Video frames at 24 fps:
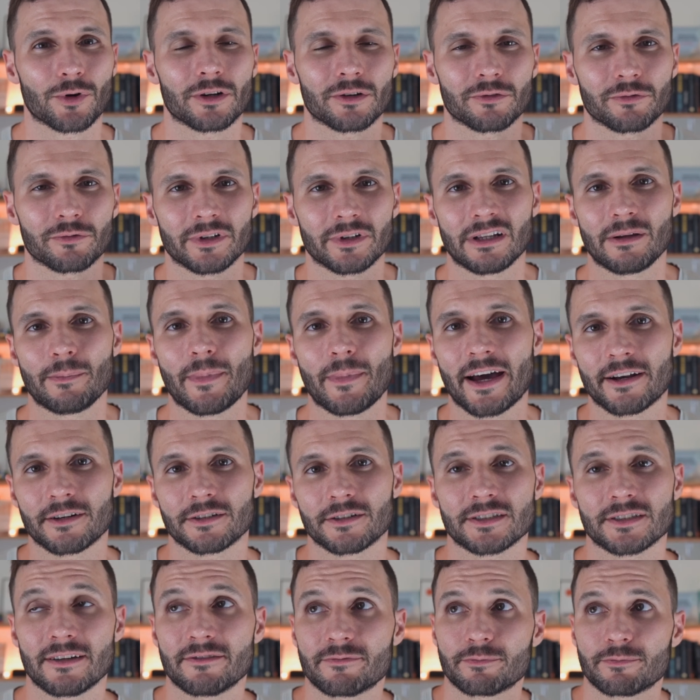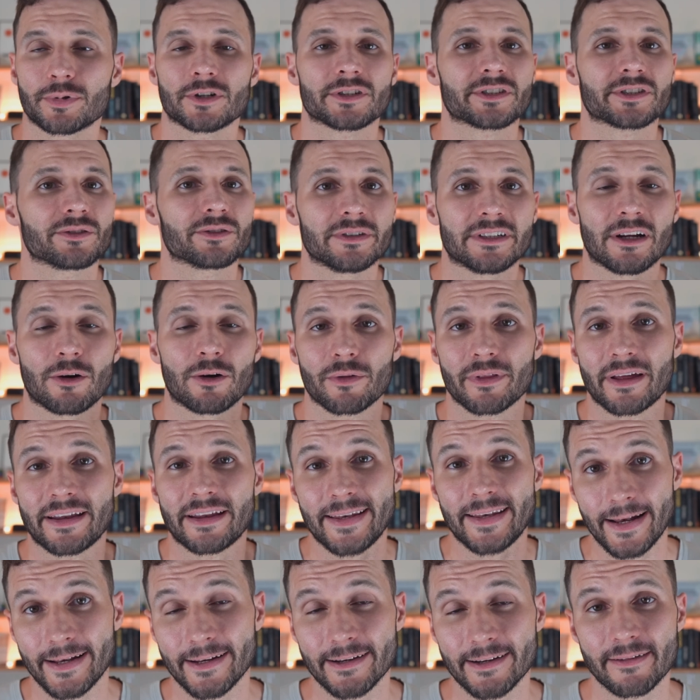really matters. I've personally dealt with
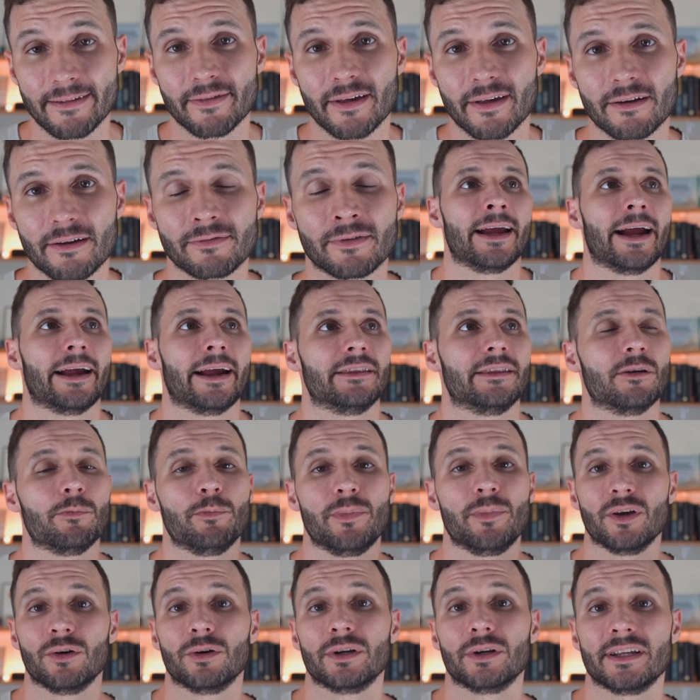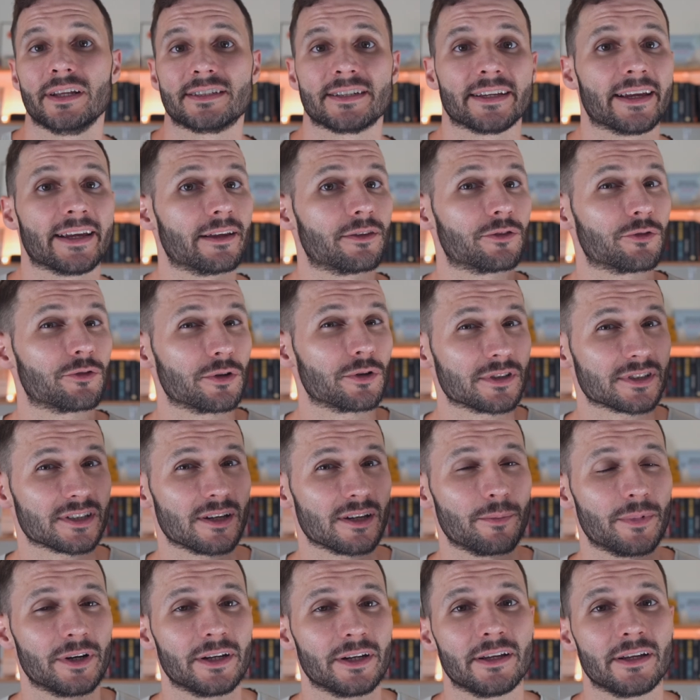identity theft. The ability to get through to
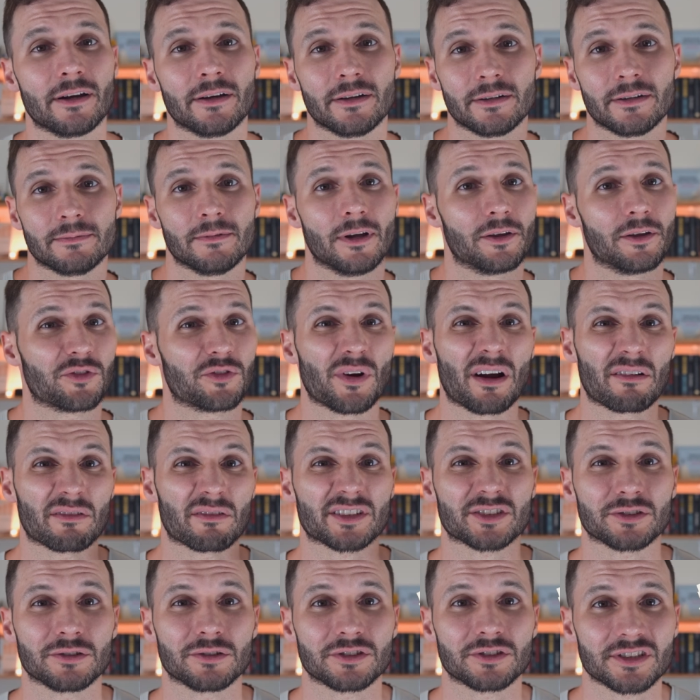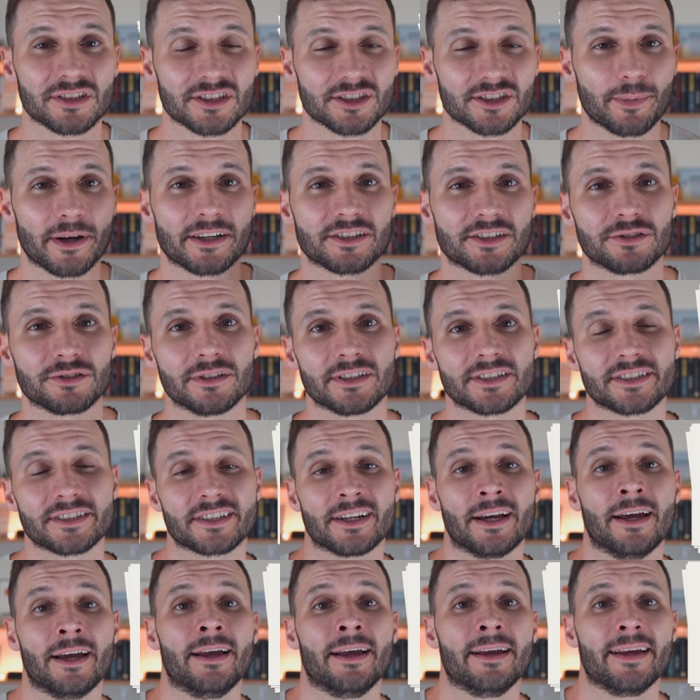somebody, a threat resolution specialist,
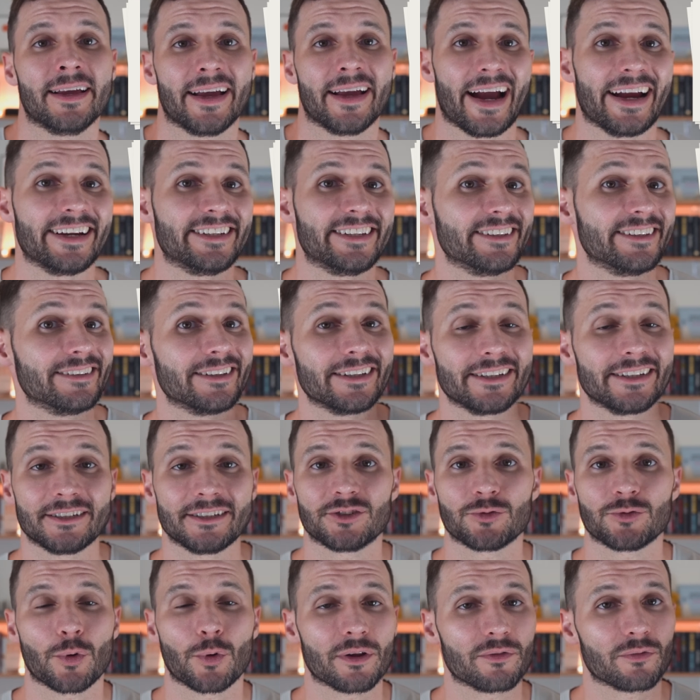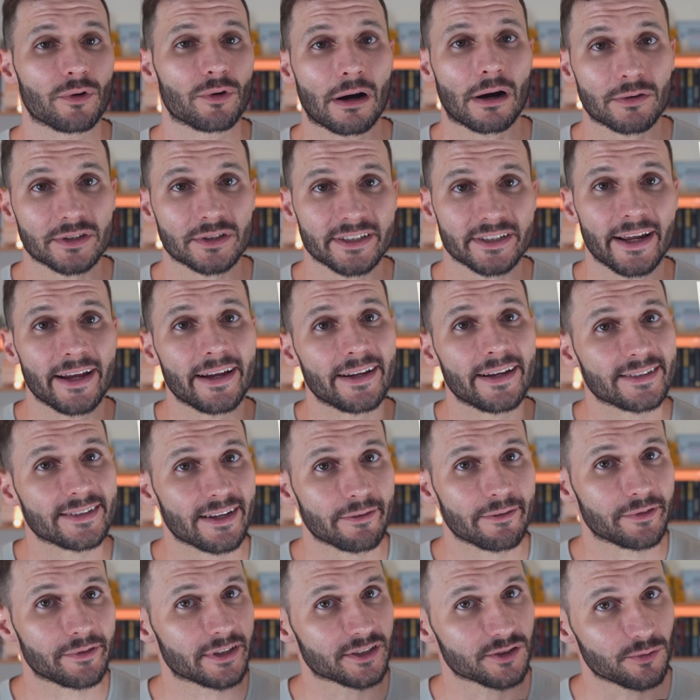ideally 24 hours a day,
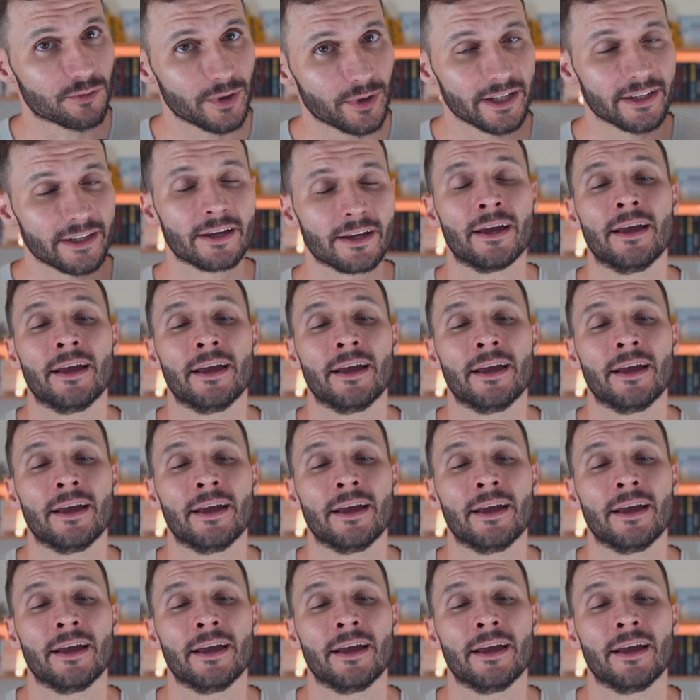7 days a week,